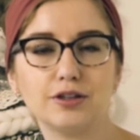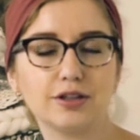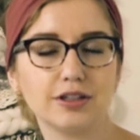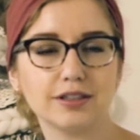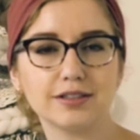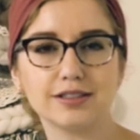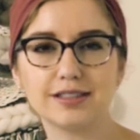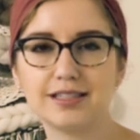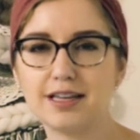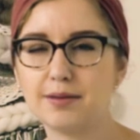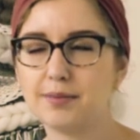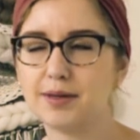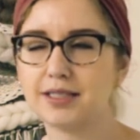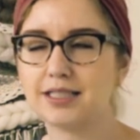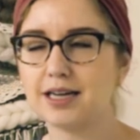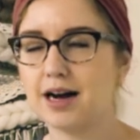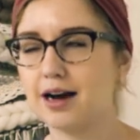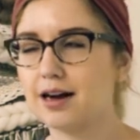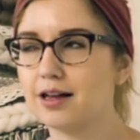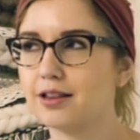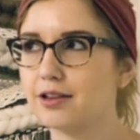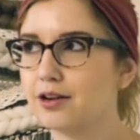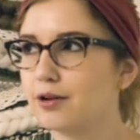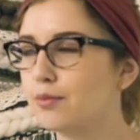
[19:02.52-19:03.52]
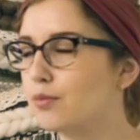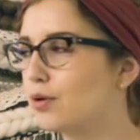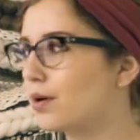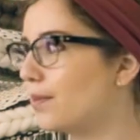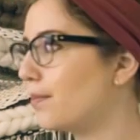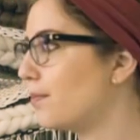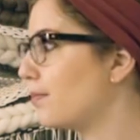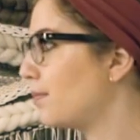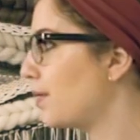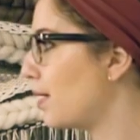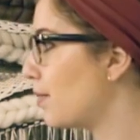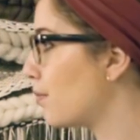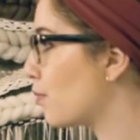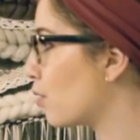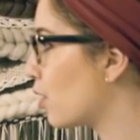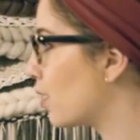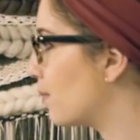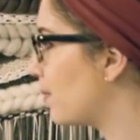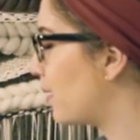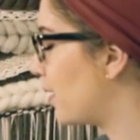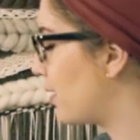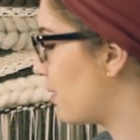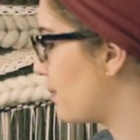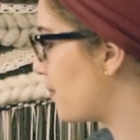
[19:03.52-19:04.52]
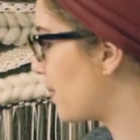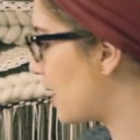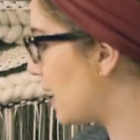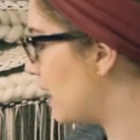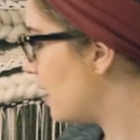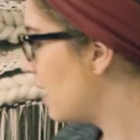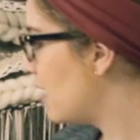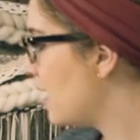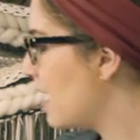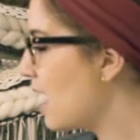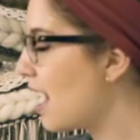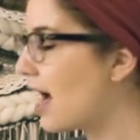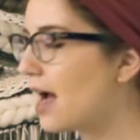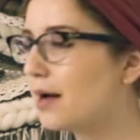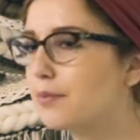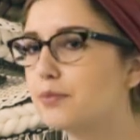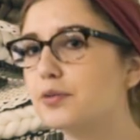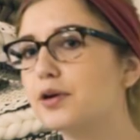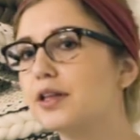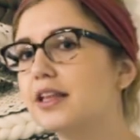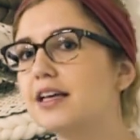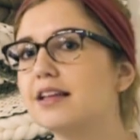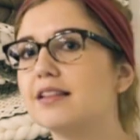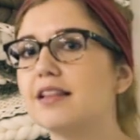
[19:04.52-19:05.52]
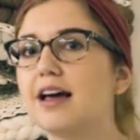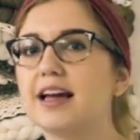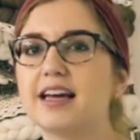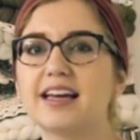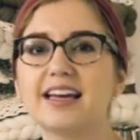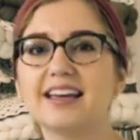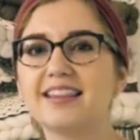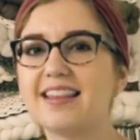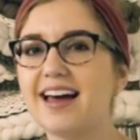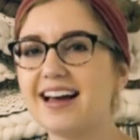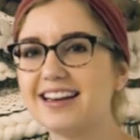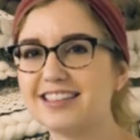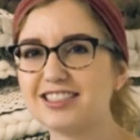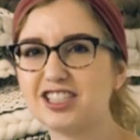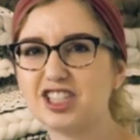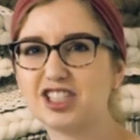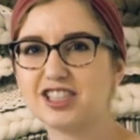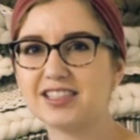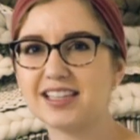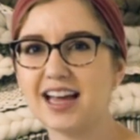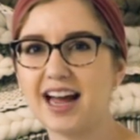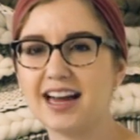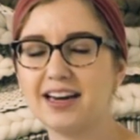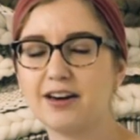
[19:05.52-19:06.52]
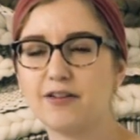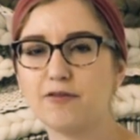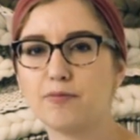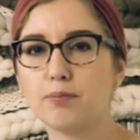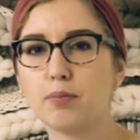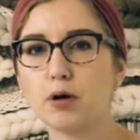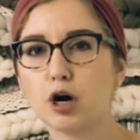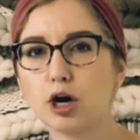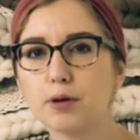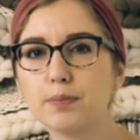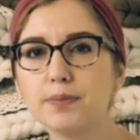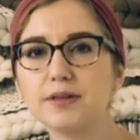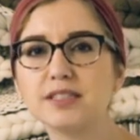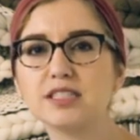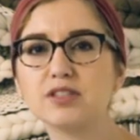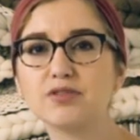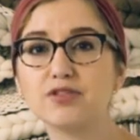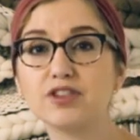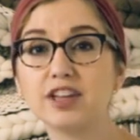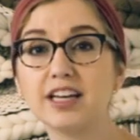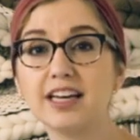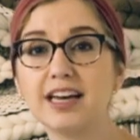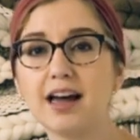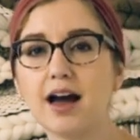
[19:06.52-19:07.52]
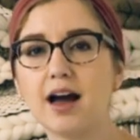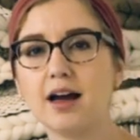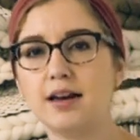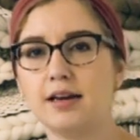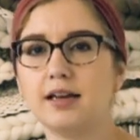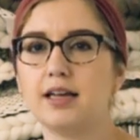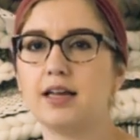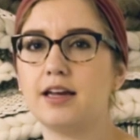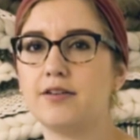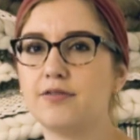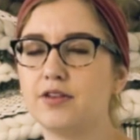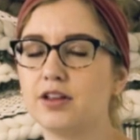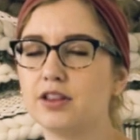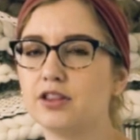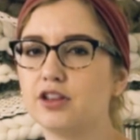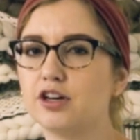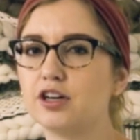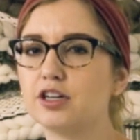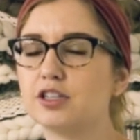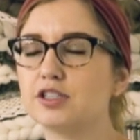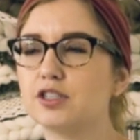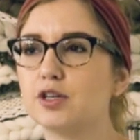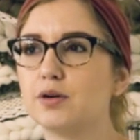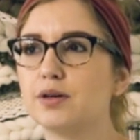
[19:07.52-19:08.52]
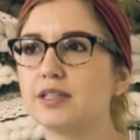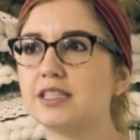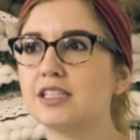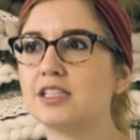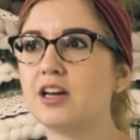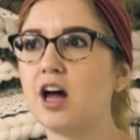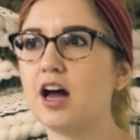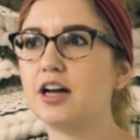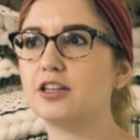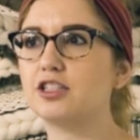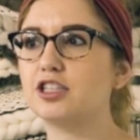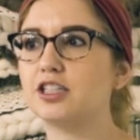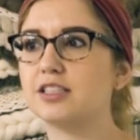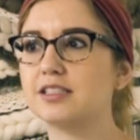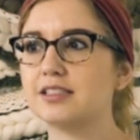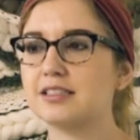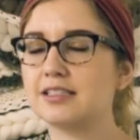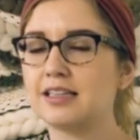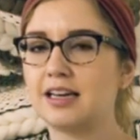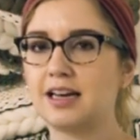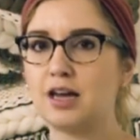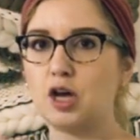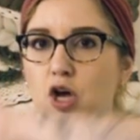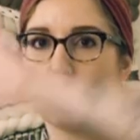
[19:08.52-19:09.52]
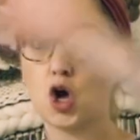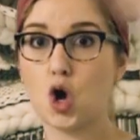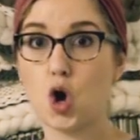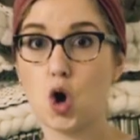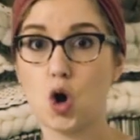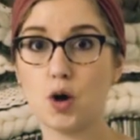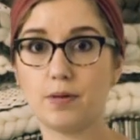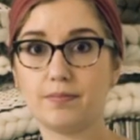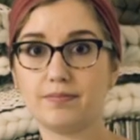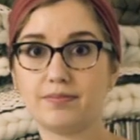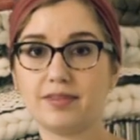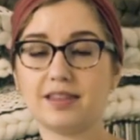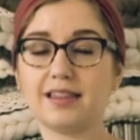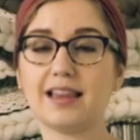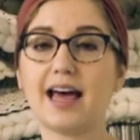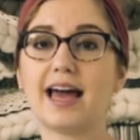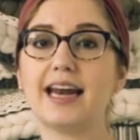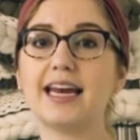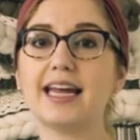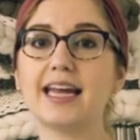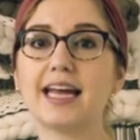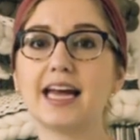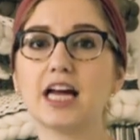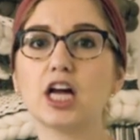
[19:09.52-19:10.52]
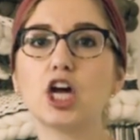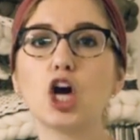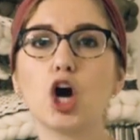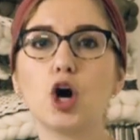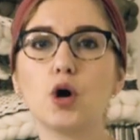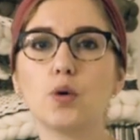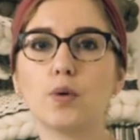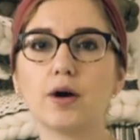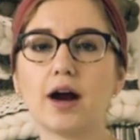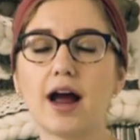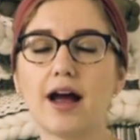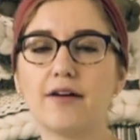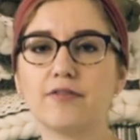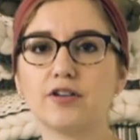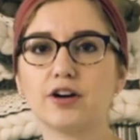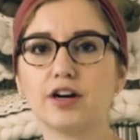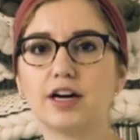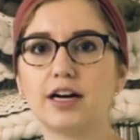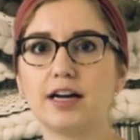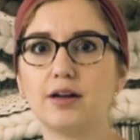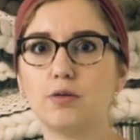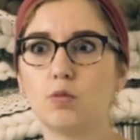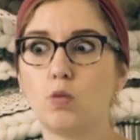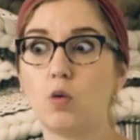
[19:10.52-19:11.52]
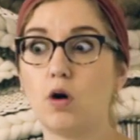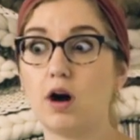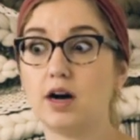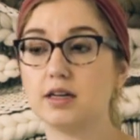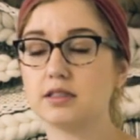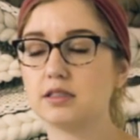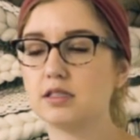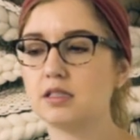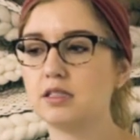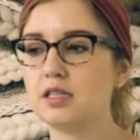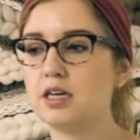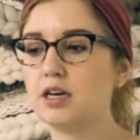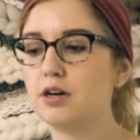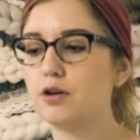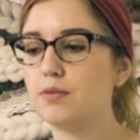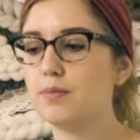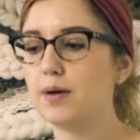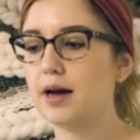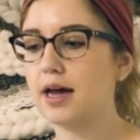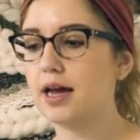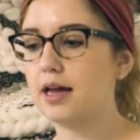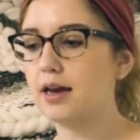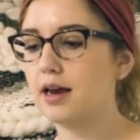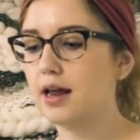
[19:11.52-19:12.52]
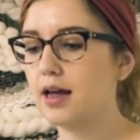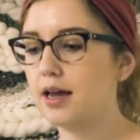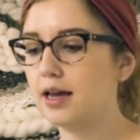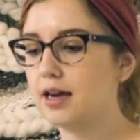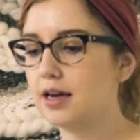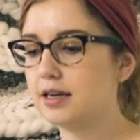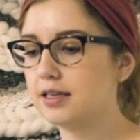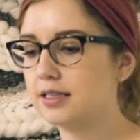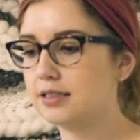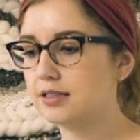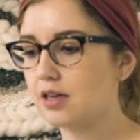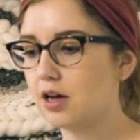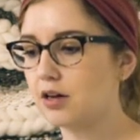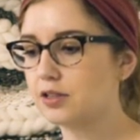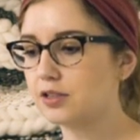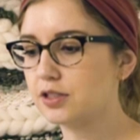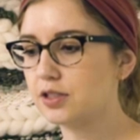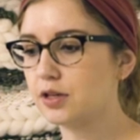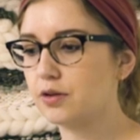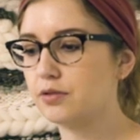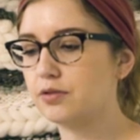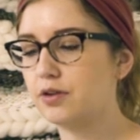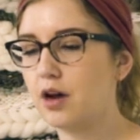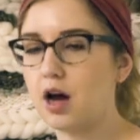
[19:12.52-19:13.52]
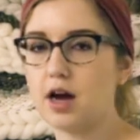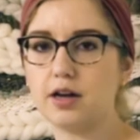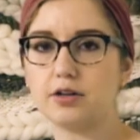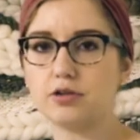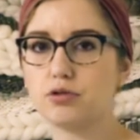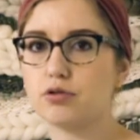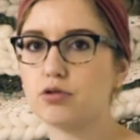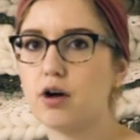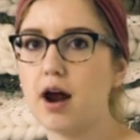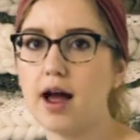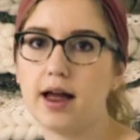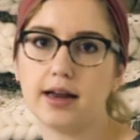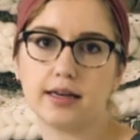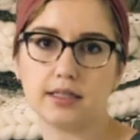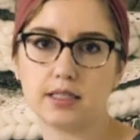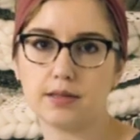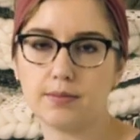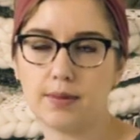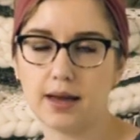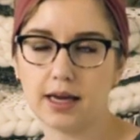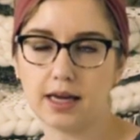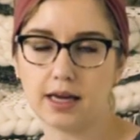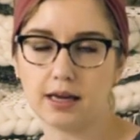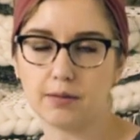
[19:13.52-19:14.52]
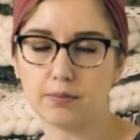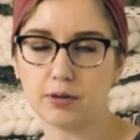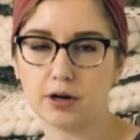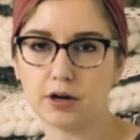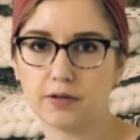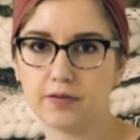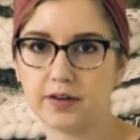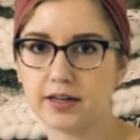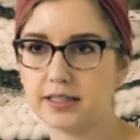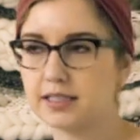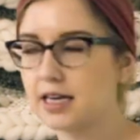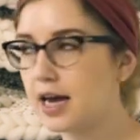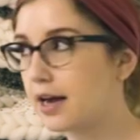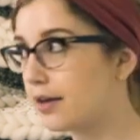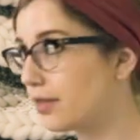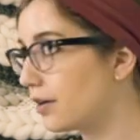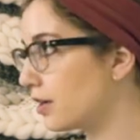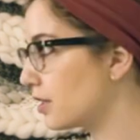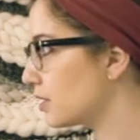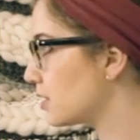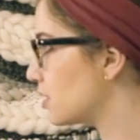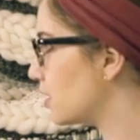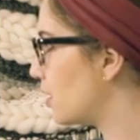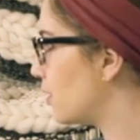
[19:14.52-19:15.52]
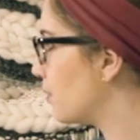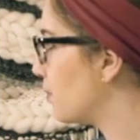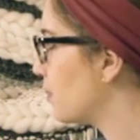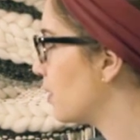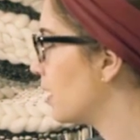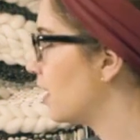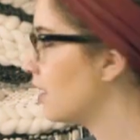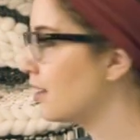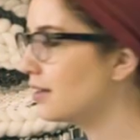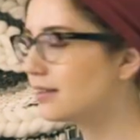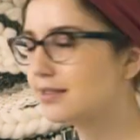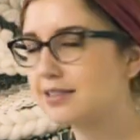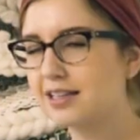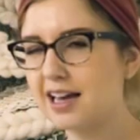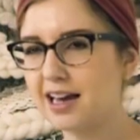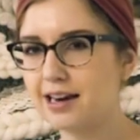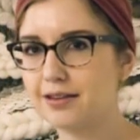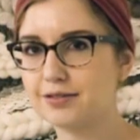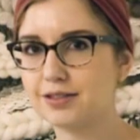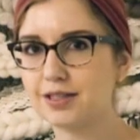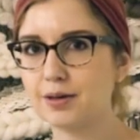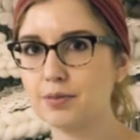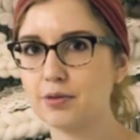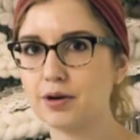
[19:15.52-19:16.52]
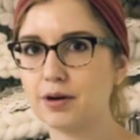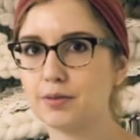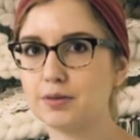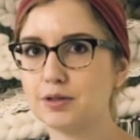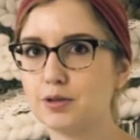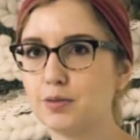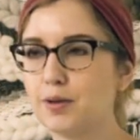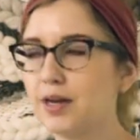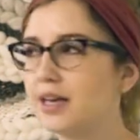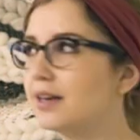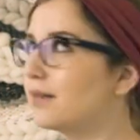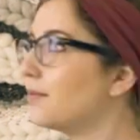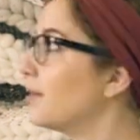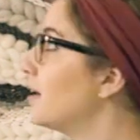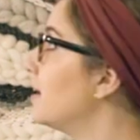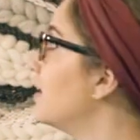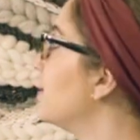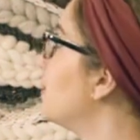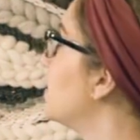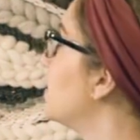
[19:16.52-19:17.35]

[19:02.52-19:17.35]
you'll see me talk a little more, bit more about it, but I'm really liking that just kind of purposefully uneven look. So it's not just letting it go wherever it wants to, but it is also not trying to make it perfect either. So it's kind of somewhere in between.